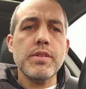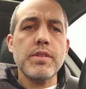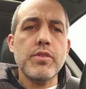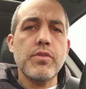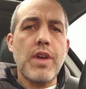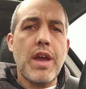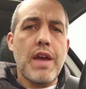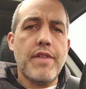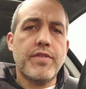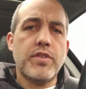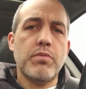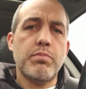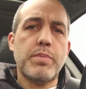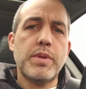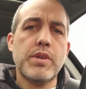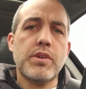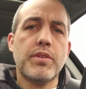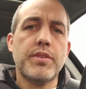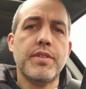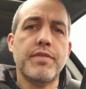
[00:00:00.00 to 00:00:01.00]
you have to
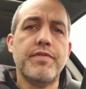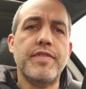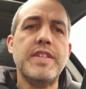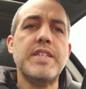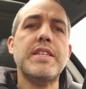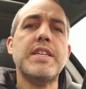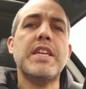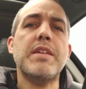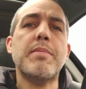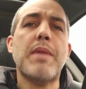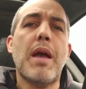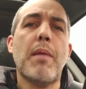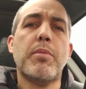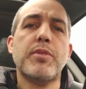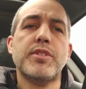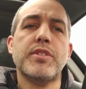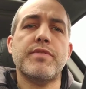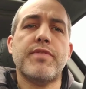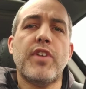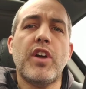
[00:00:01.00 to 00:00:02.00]
build the VE map,
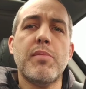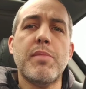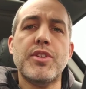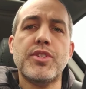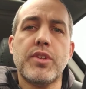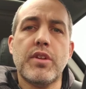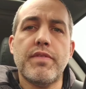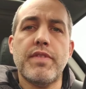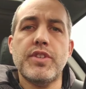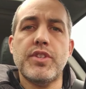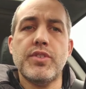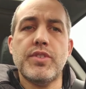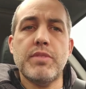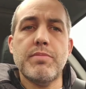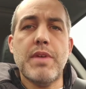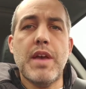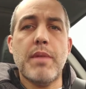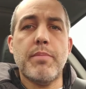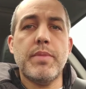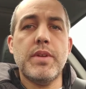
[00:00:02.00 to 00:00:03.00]
which is volumetric efficiency
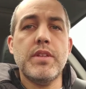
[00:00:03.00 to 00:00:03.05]
map,